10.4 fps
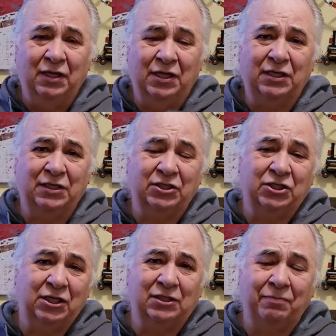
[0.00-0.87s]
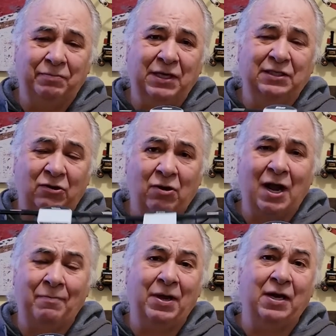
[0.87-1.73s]
this is just a piece of
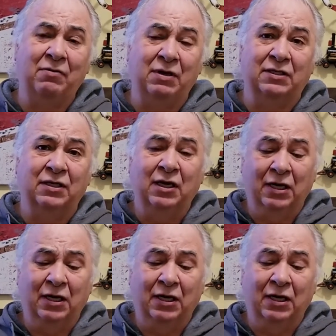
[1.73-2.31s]
crap anyways.